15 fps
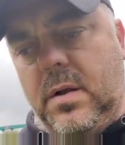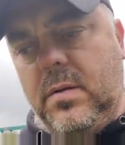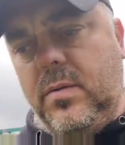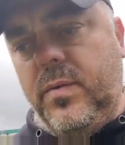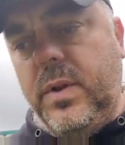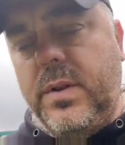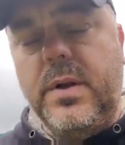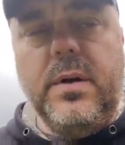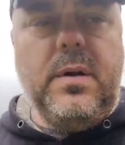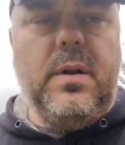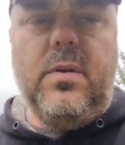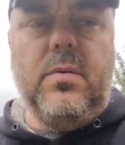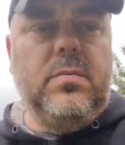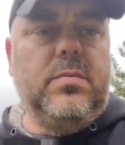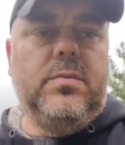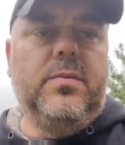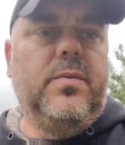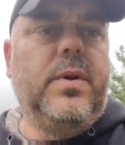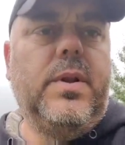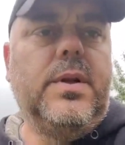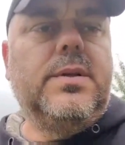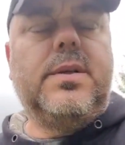winter,
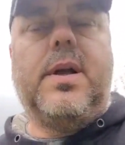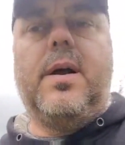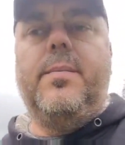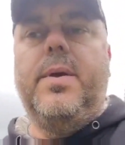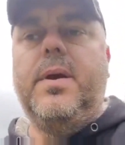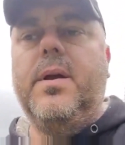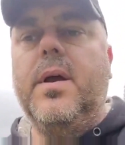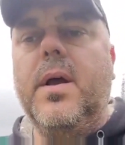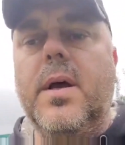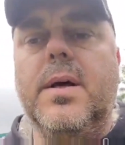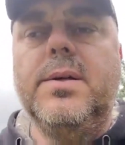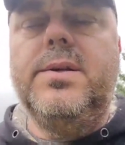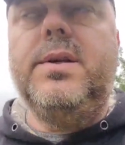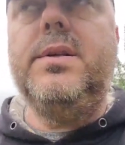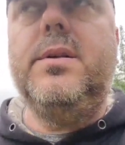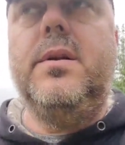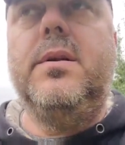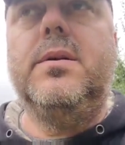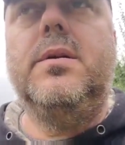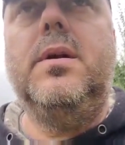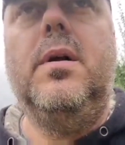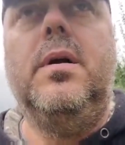winter's coming,
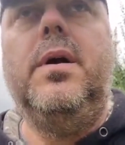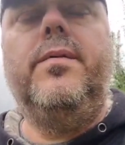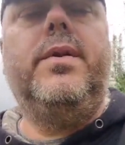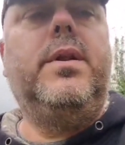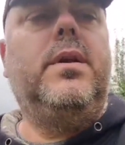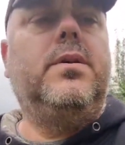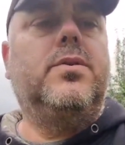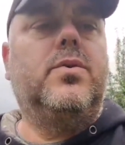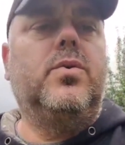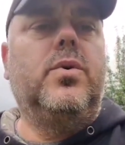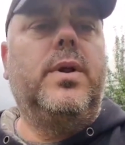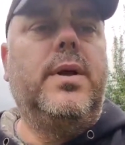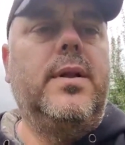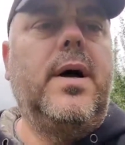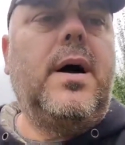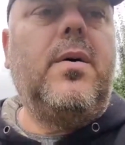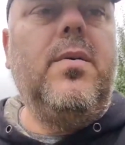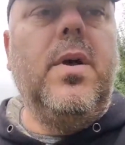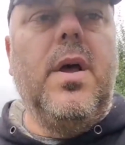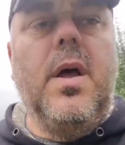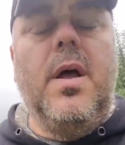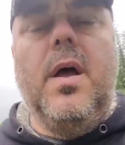everything is cooling down,
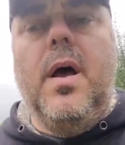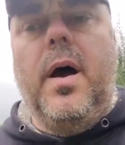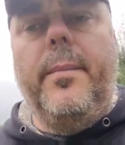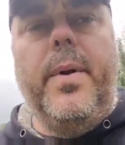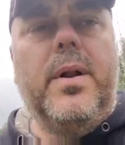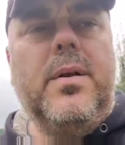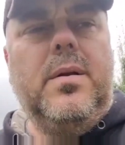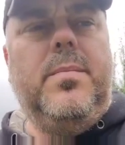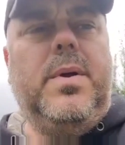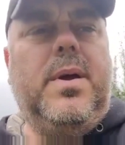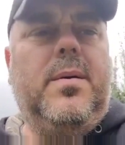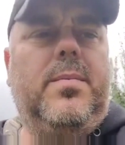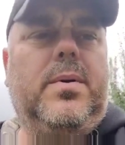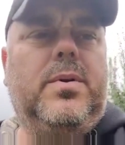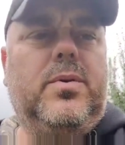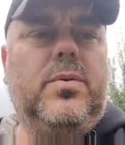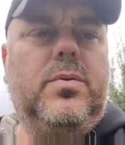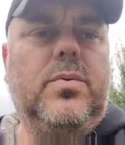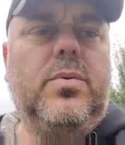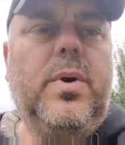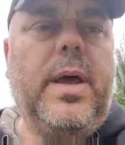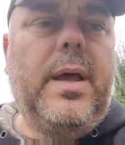I'm not going to be able to
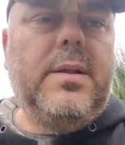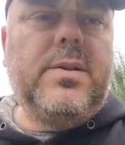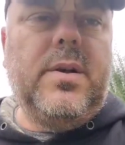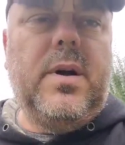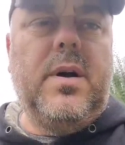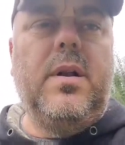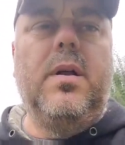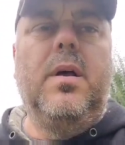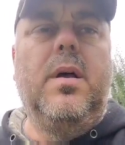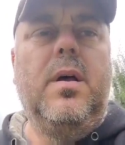do hands-on